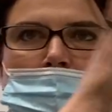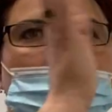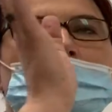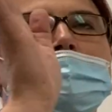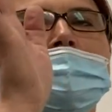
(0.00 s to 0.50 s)

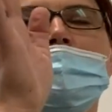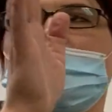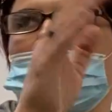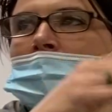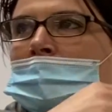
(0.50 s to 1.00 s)

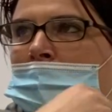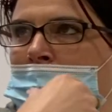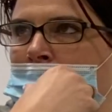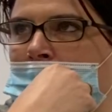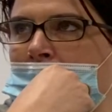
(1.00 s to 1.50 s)
everything,
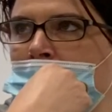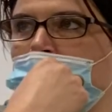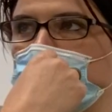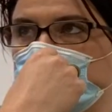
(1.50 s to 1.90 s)
right?